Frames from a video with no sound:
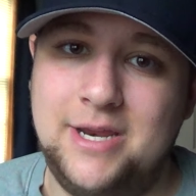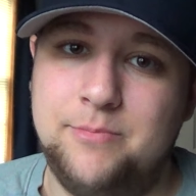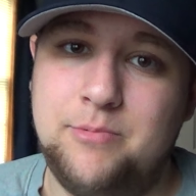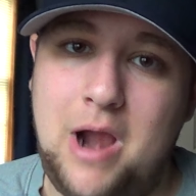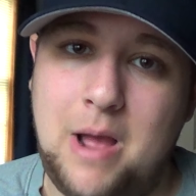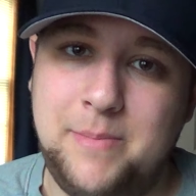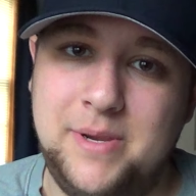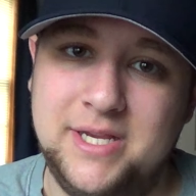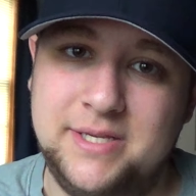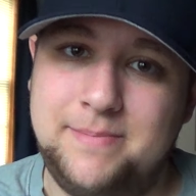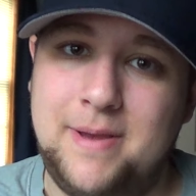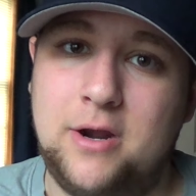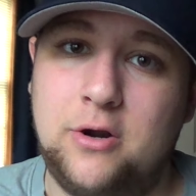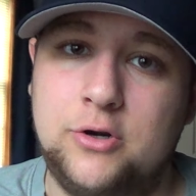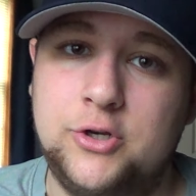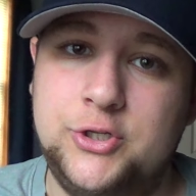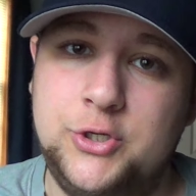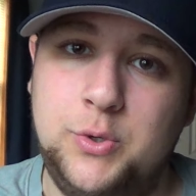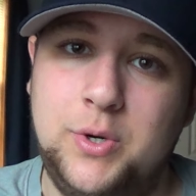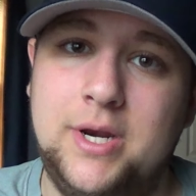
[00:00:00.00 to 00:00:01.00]
He probably is
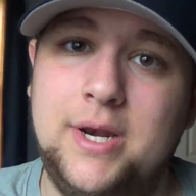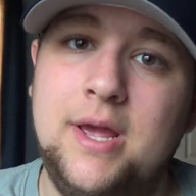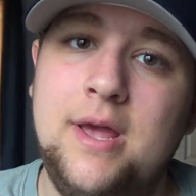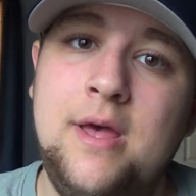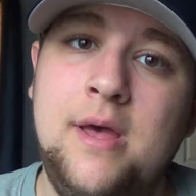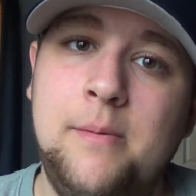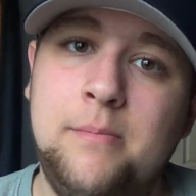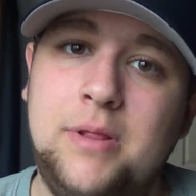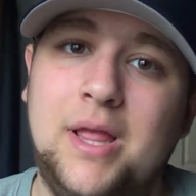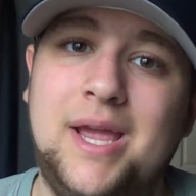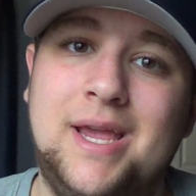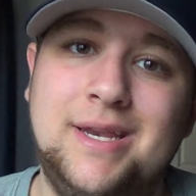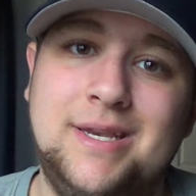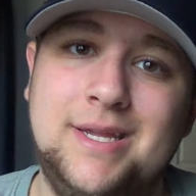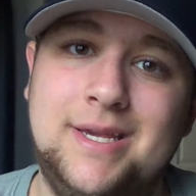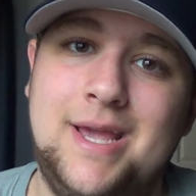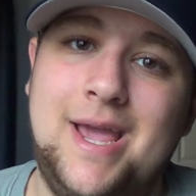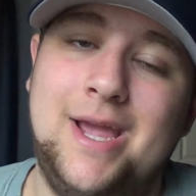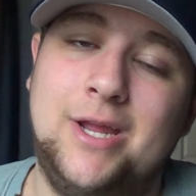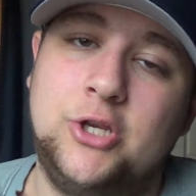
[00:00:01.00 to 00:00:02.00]
better suited playing
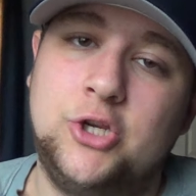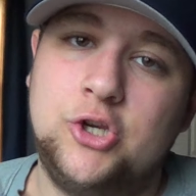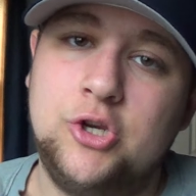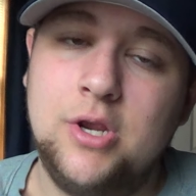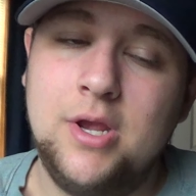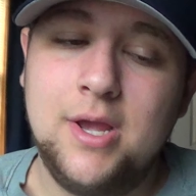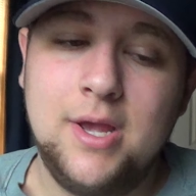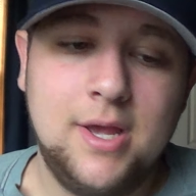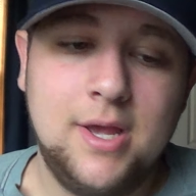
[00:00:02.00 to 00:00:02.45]
DH.